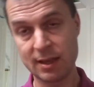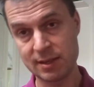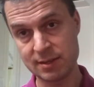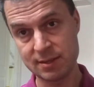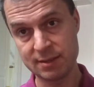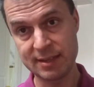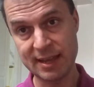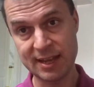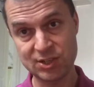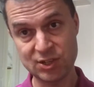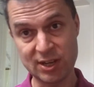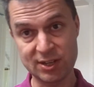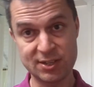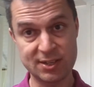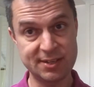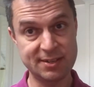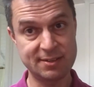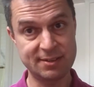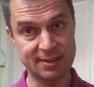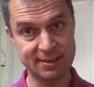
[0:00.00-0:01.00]
That's
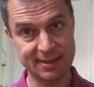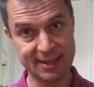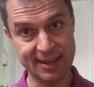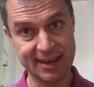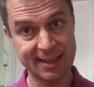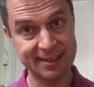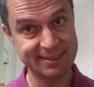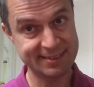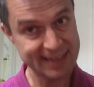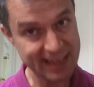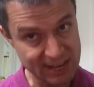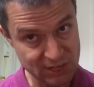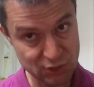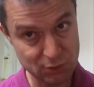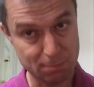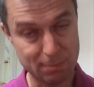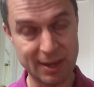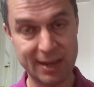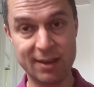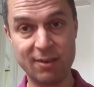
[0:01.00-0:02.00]

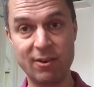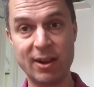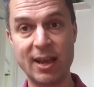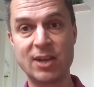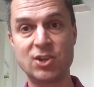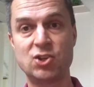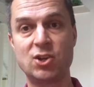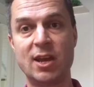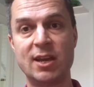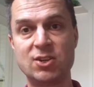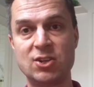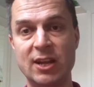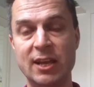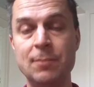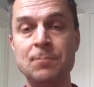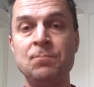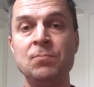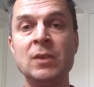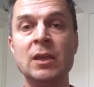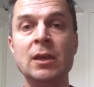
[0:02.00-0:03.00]
--data binary
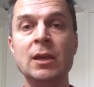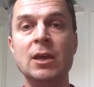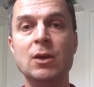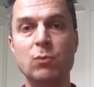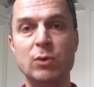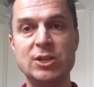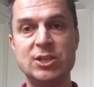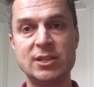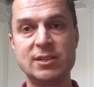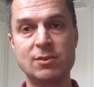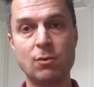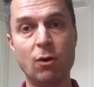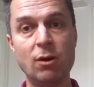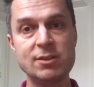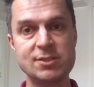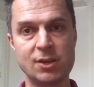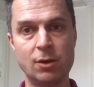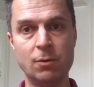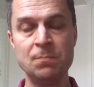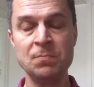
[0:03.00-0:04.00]
actually, which is
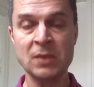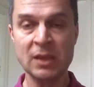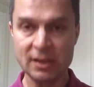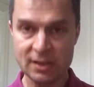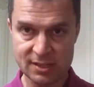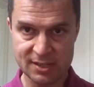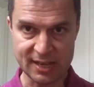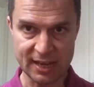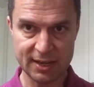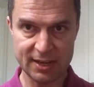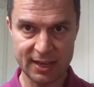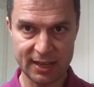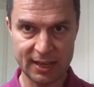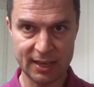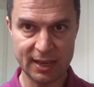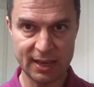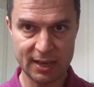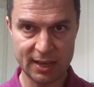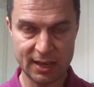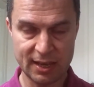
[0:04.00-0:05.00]
also
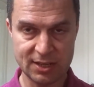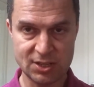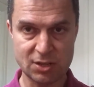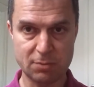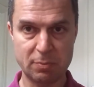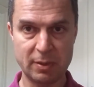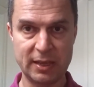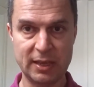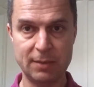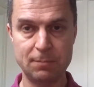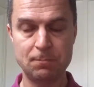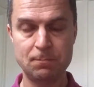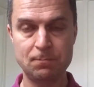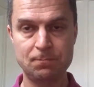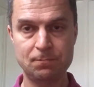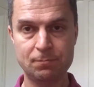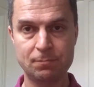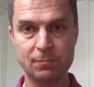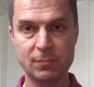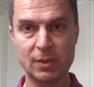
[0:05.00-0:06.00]
sending HTTP
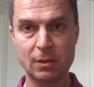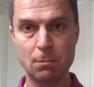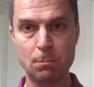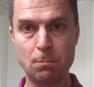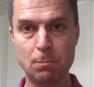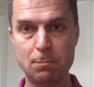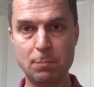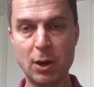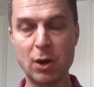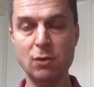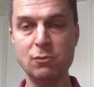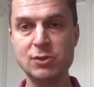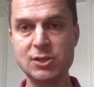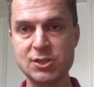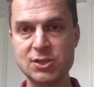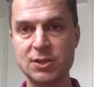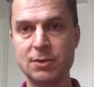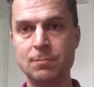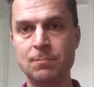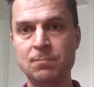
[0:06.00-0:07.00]

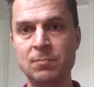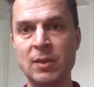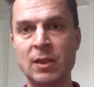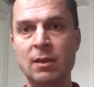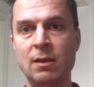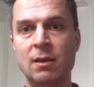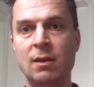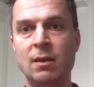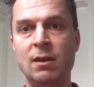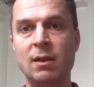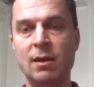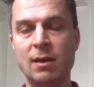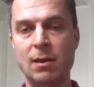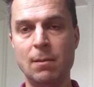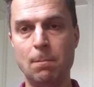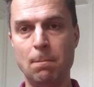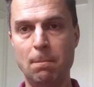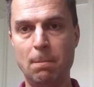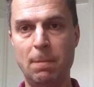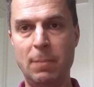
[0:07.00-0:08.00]
post,
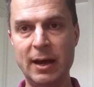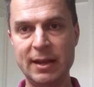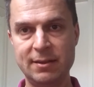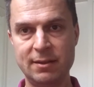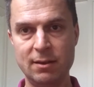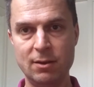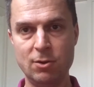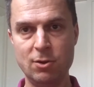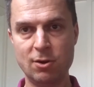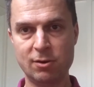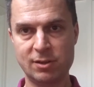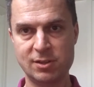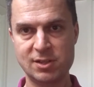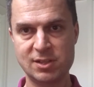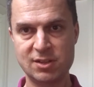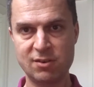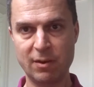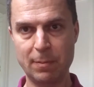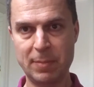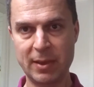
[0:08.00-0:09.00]
but
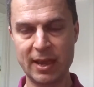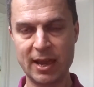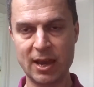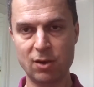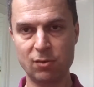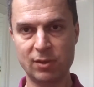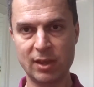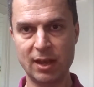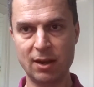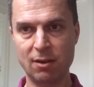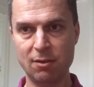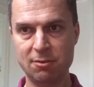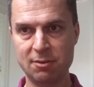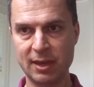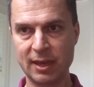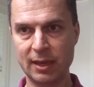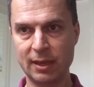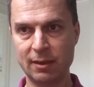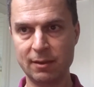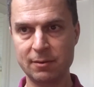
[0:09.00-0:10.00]
not stripping out
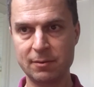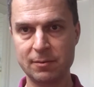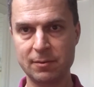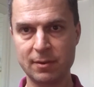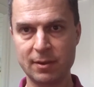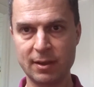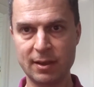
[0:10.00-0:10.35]
anything